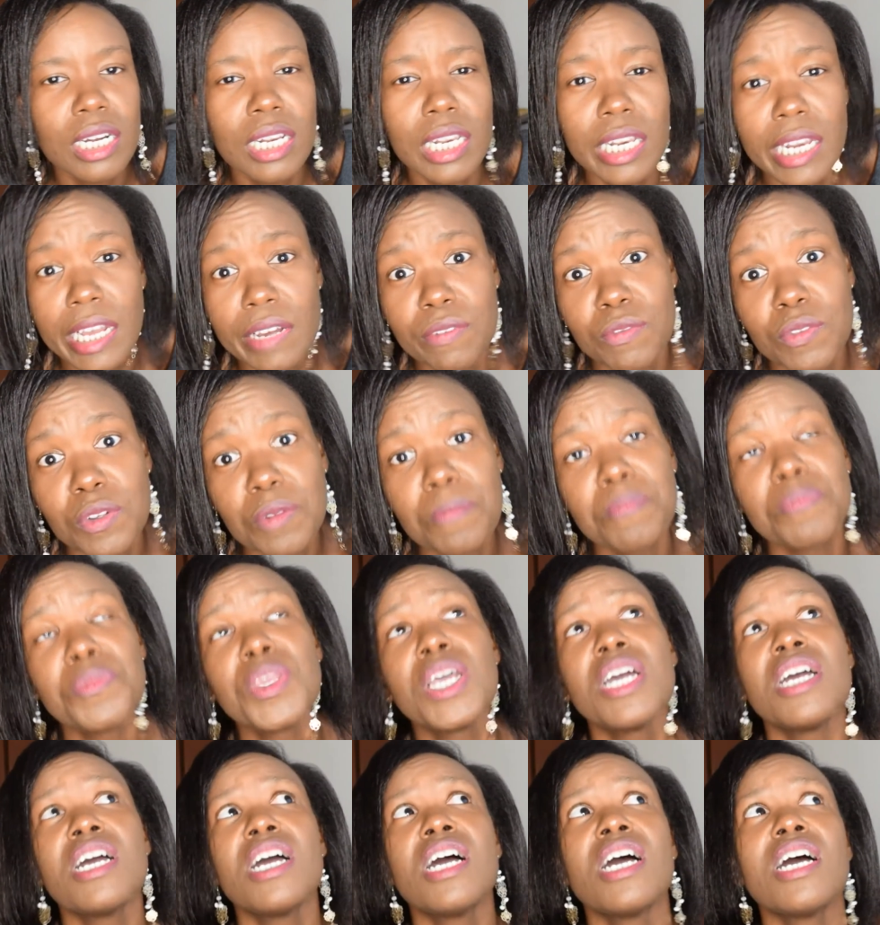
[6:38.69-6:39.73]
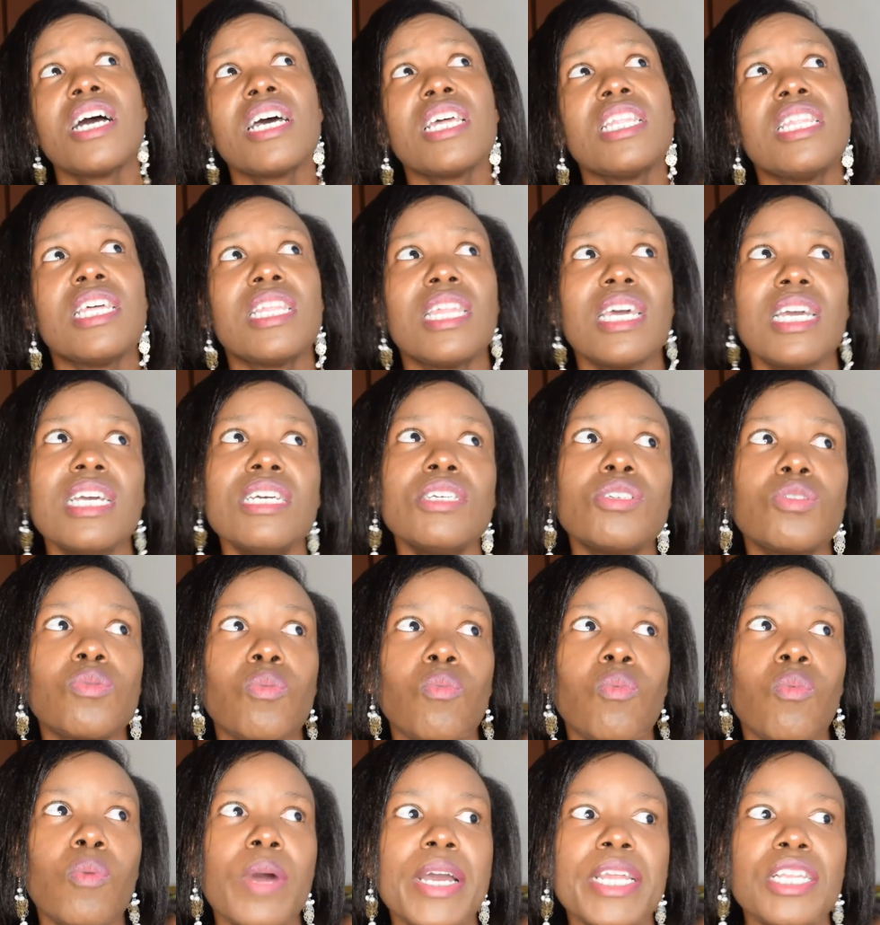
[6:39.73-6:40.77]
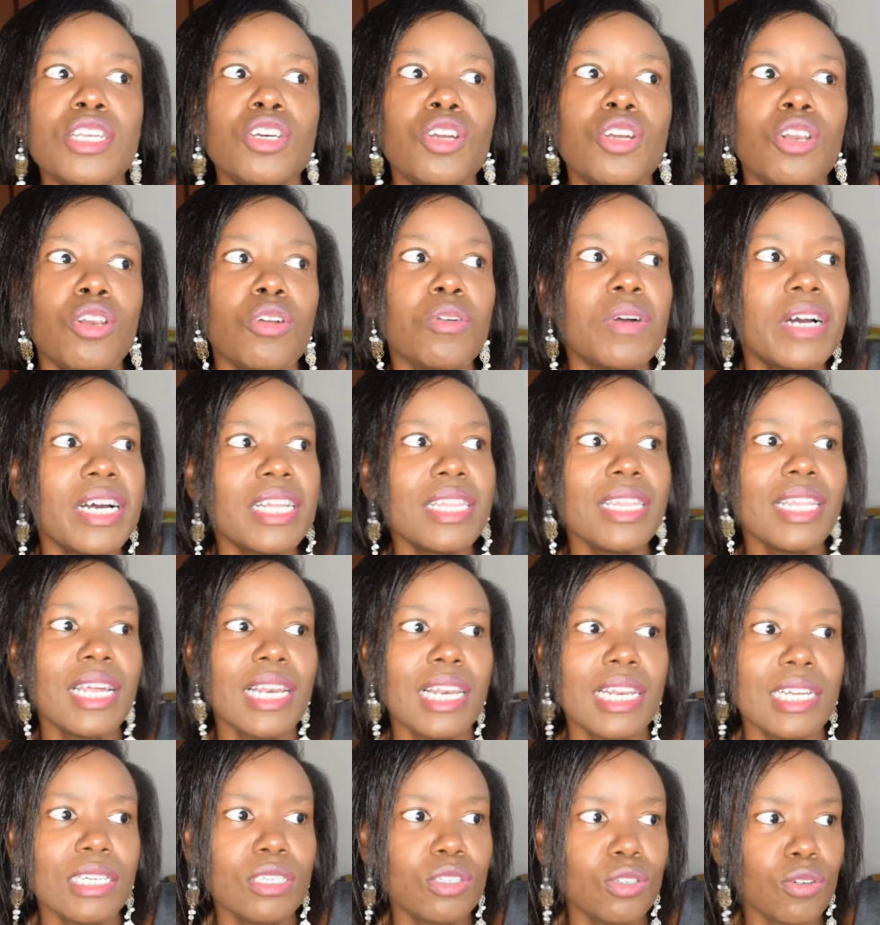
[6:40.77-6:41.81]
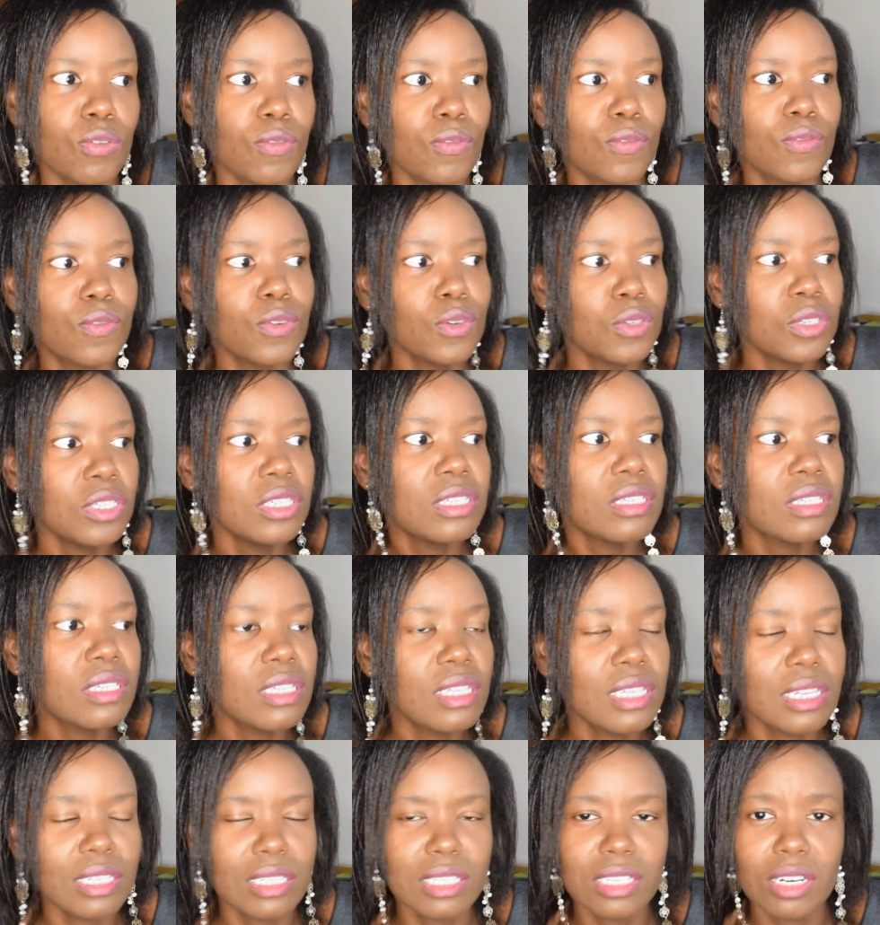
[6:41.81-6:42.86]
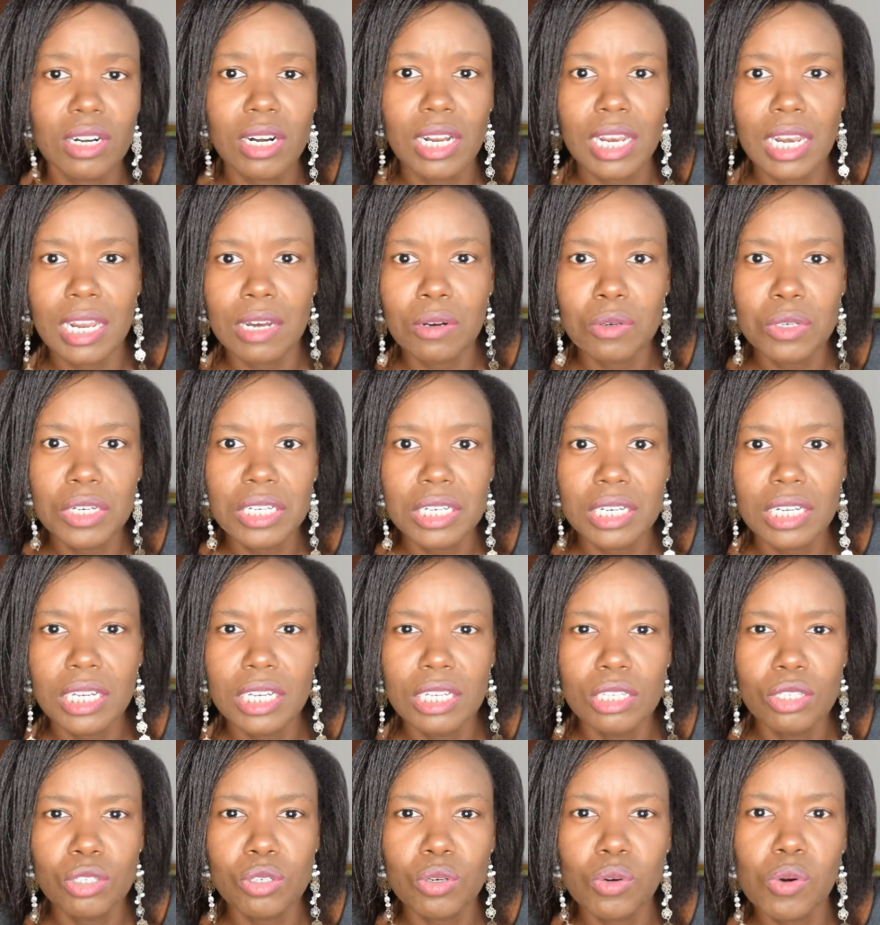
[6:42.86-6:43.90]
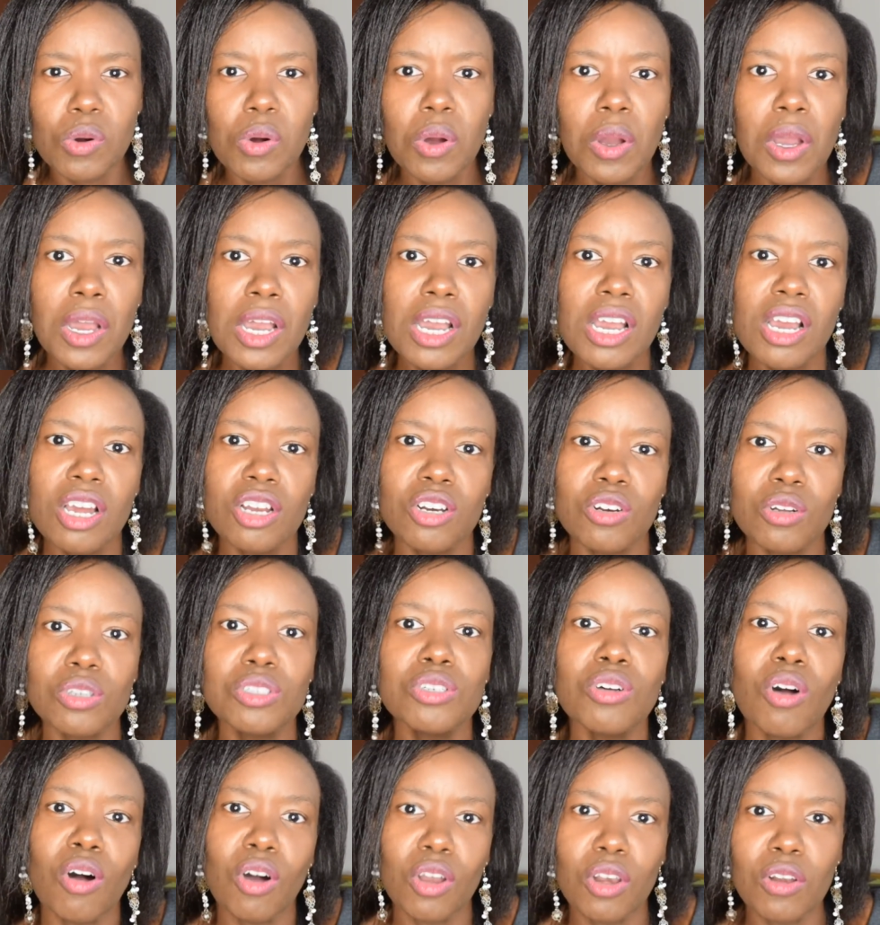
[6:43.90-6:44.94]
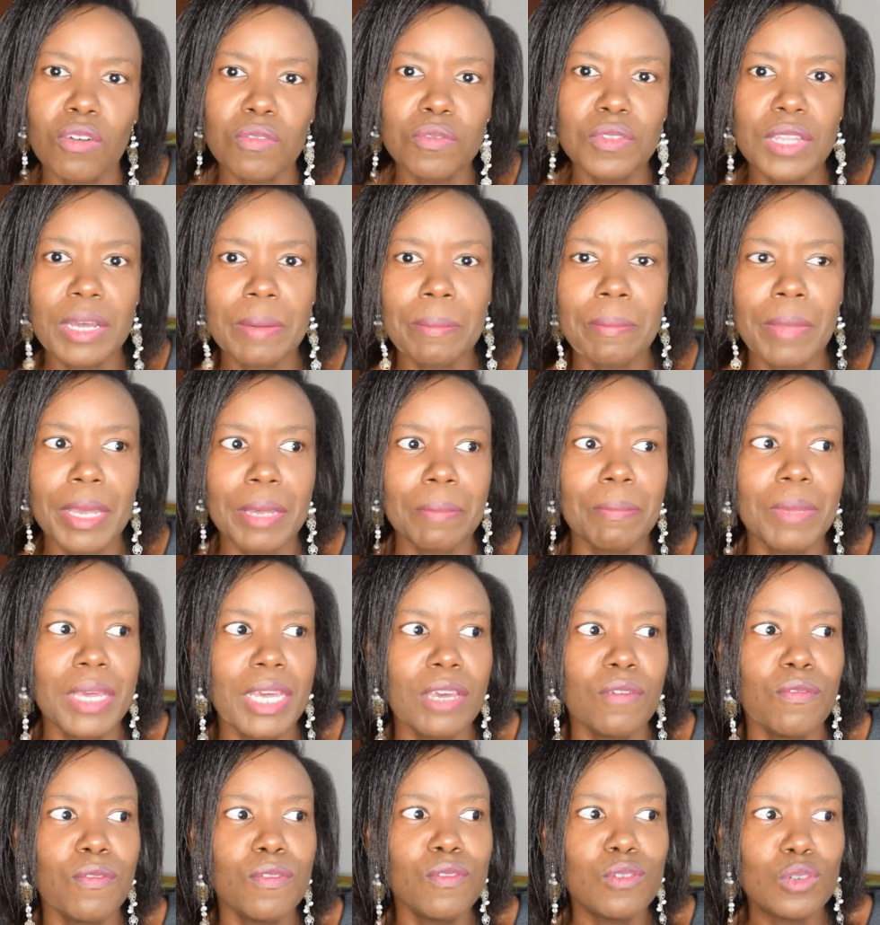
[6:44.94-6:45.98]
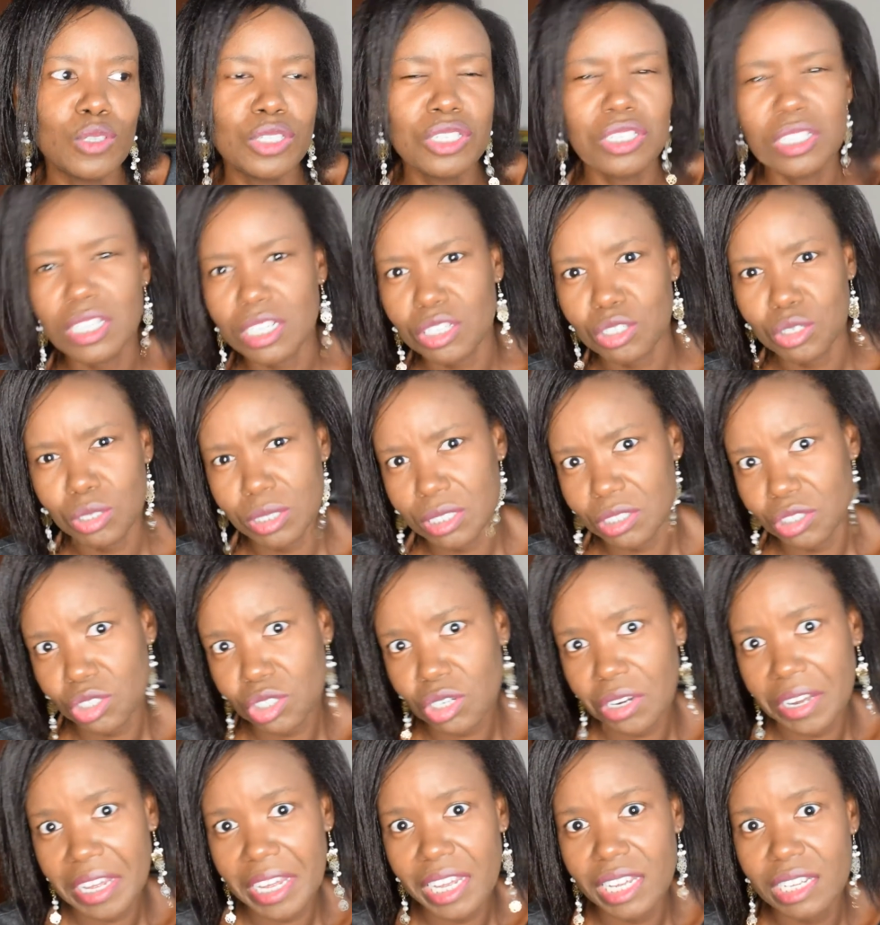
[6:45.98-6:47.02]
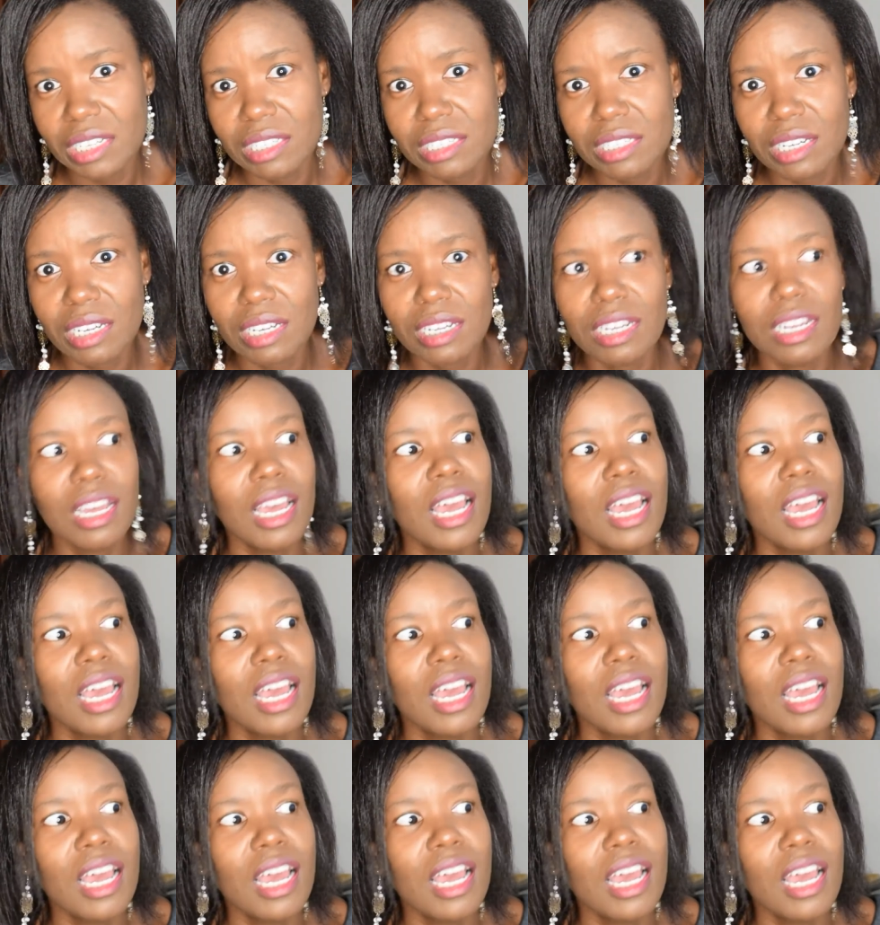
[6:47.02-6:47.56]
live, the thing is, when you look at the list of foods that are allowed in keto, not all of them may be foods that you enjoy eating.